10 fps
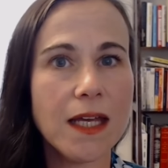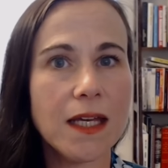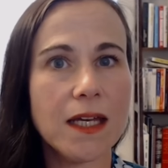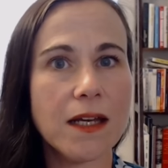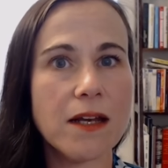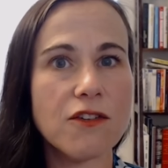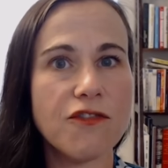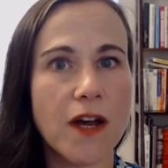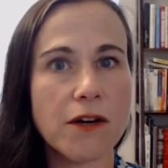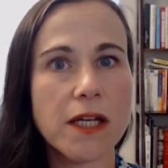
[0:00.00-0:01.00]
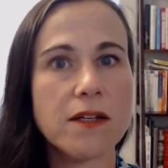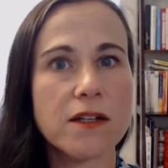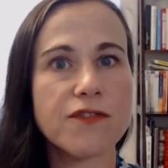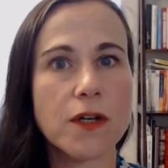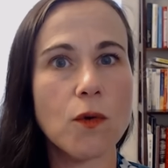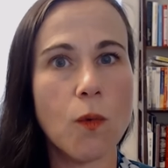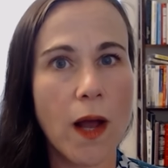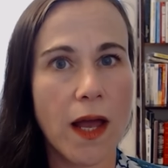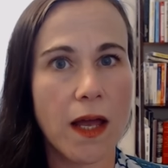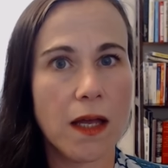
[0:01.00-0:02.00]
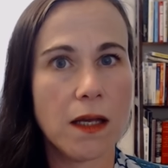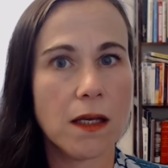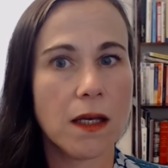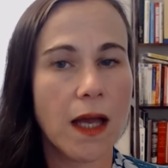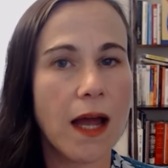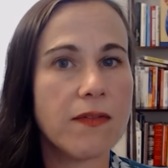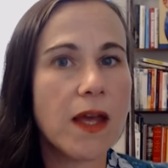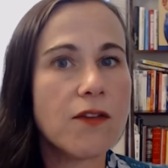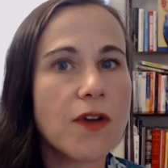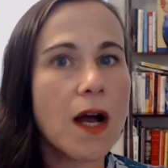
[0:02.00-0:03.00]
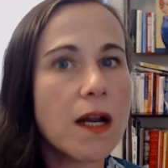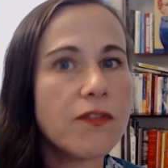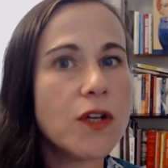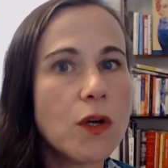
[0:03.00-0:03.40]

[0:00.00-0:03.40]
eat in a very different way and they've kind of, you